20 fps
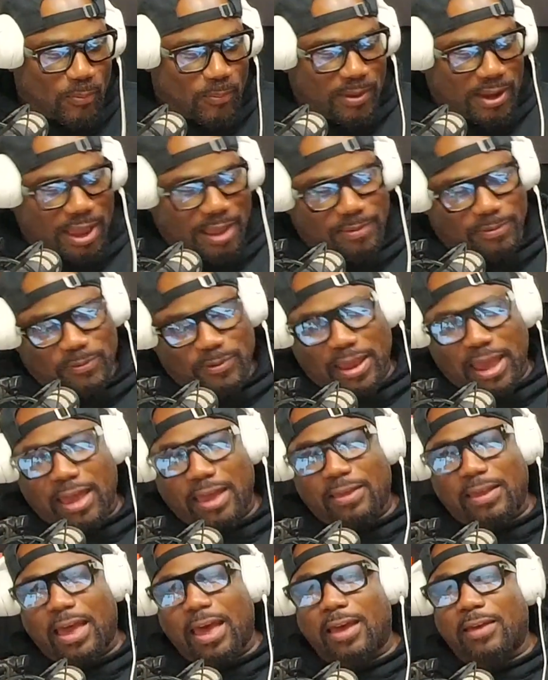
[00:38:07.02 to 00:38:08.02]
But
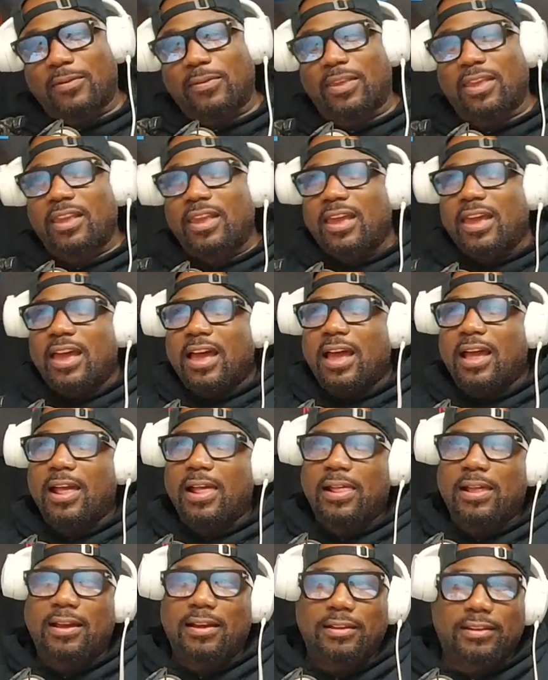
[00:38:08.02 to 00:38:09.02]

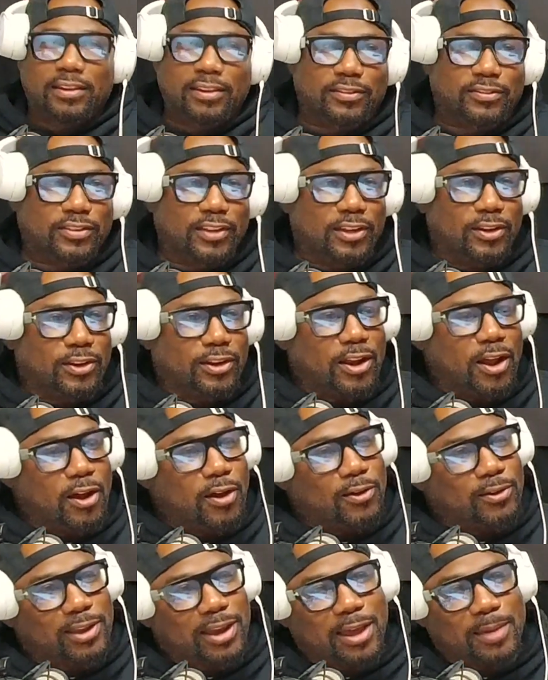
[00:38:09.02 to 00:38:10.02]
I consider it
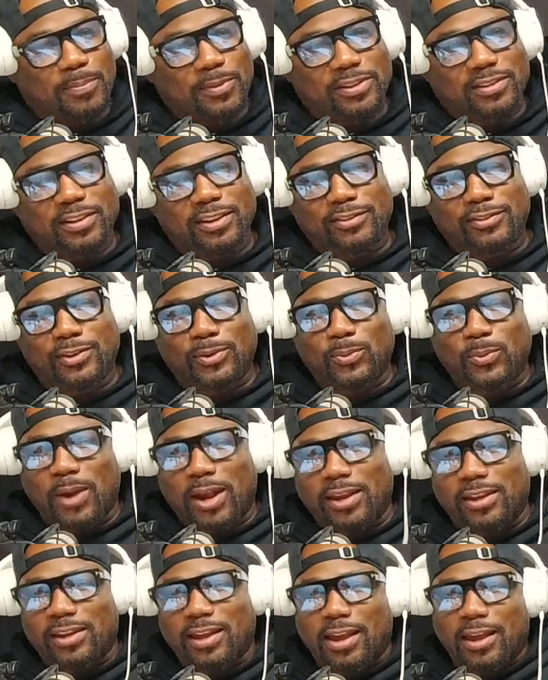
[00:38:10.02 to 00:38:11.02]
all competition
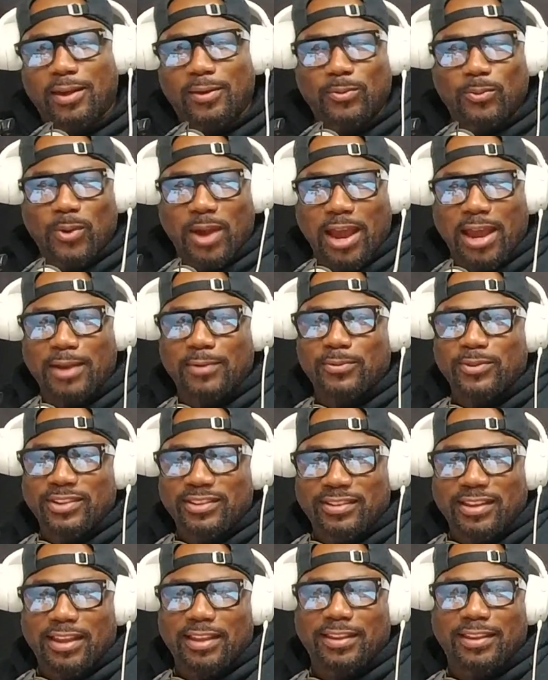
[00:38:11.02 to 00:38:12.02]
right now.
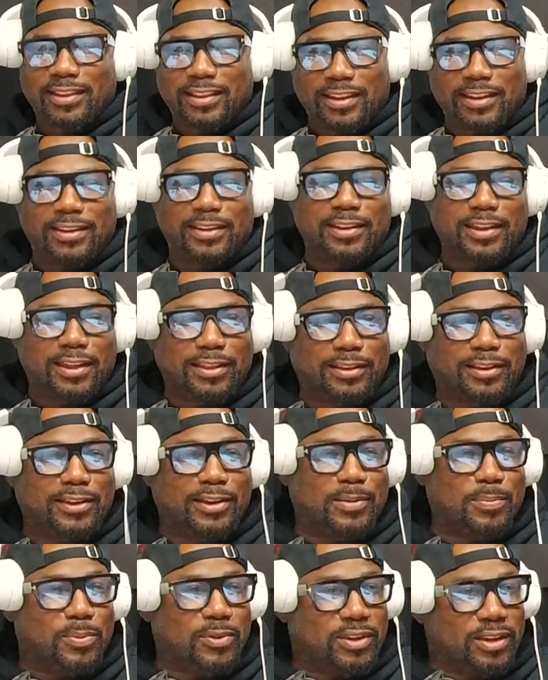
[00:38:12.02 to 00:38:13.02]
Rivalries, I need another
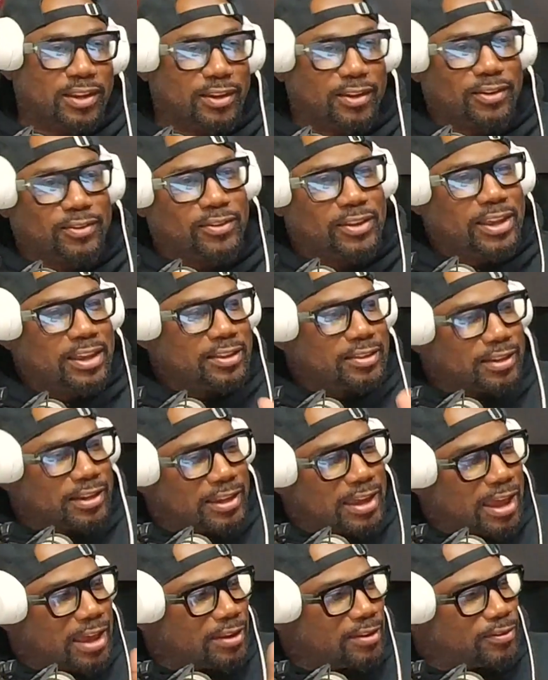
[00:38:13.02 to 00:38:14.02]
couple years to
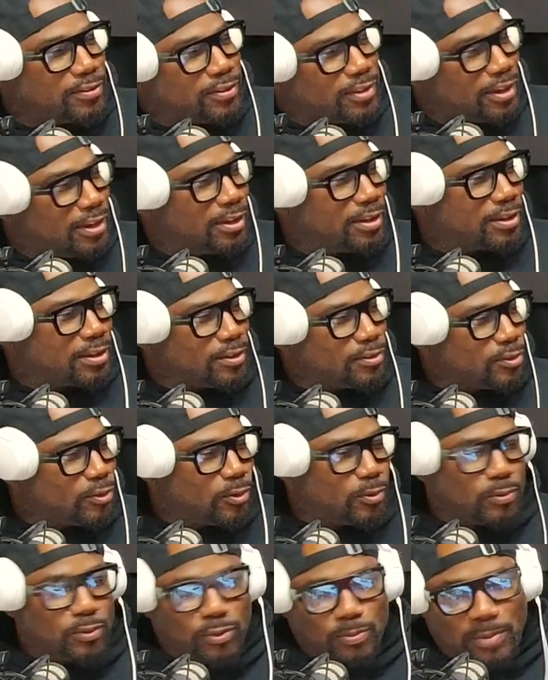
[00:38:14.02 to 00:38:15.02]
kind of see because
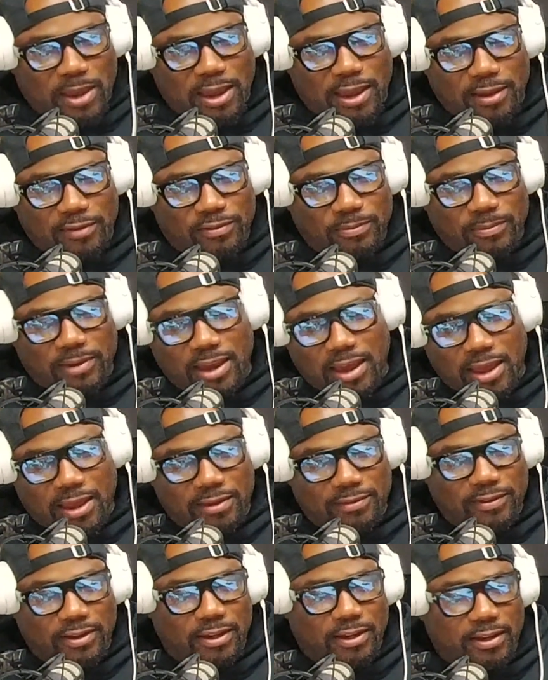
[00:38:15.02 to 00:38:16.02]
you might have some
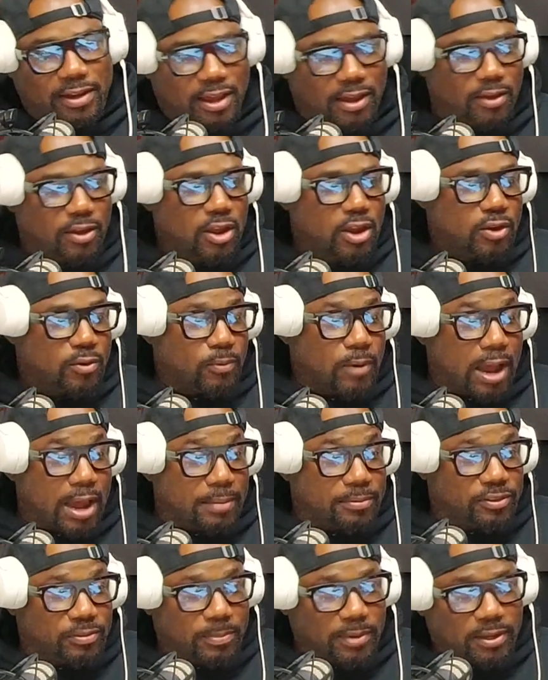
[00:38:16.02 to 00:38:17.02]
guys in and out.
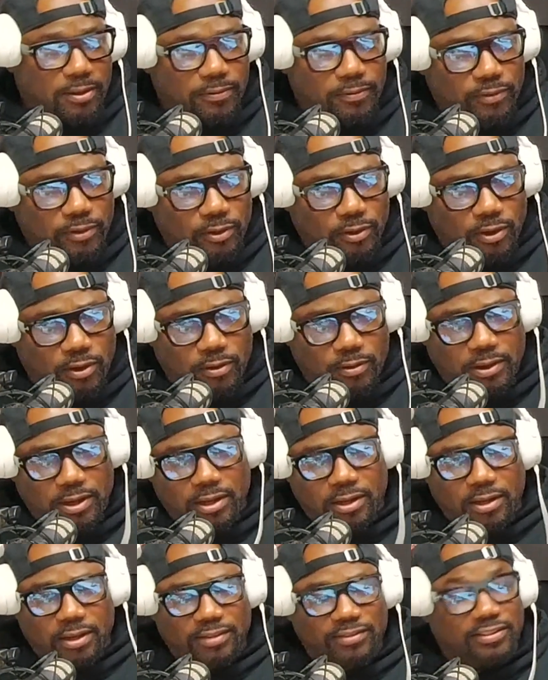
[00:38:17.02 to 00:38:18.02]
Rob Smith,
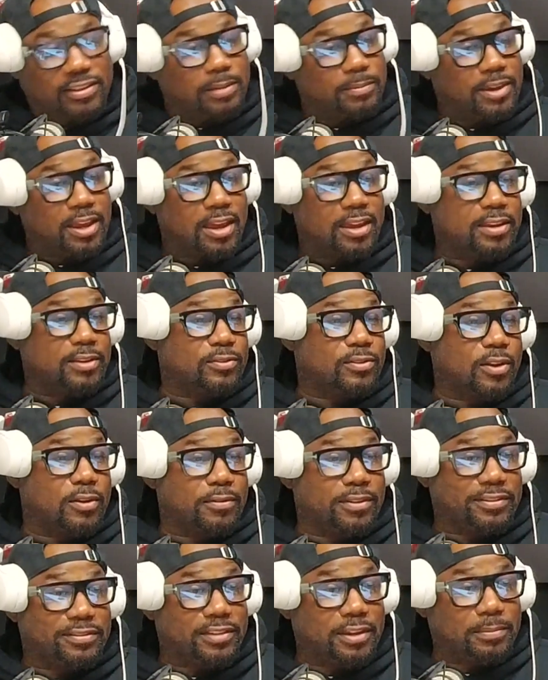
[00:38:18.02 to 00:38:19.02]
Simeon, he was over
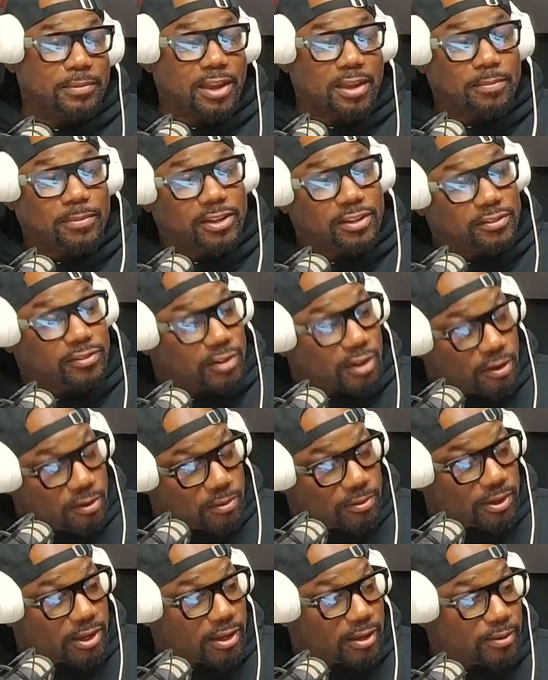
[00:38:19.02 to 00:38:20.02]
at Simeon, but he's
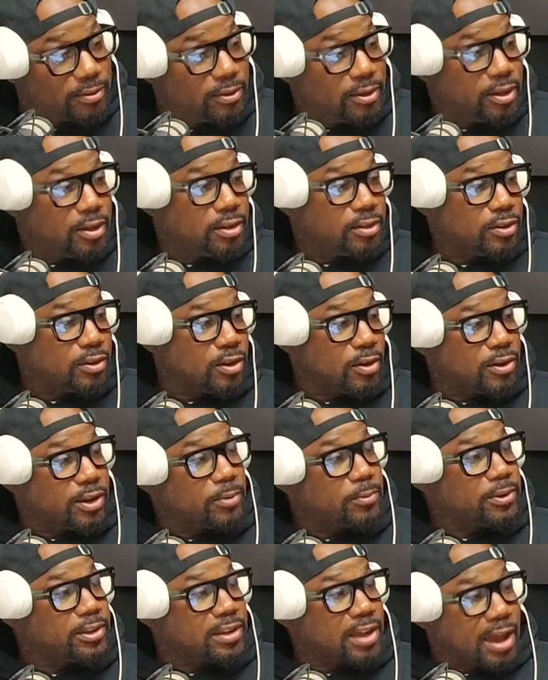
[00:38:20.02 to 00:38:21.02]
gone now. He
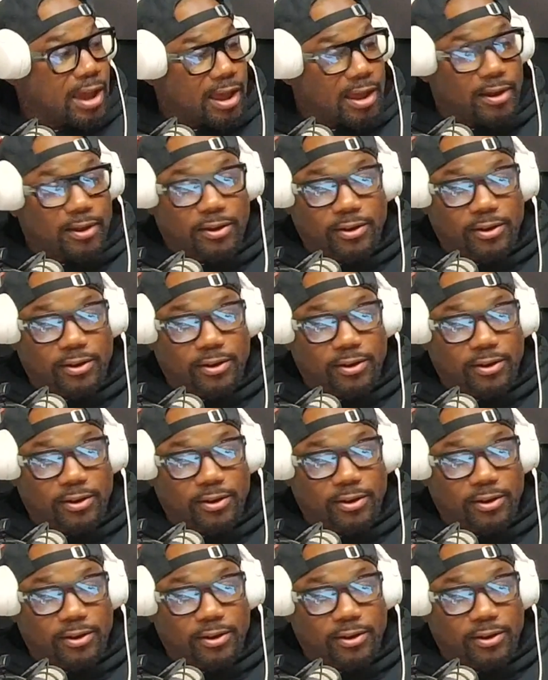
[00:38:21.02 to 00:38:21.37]
retired.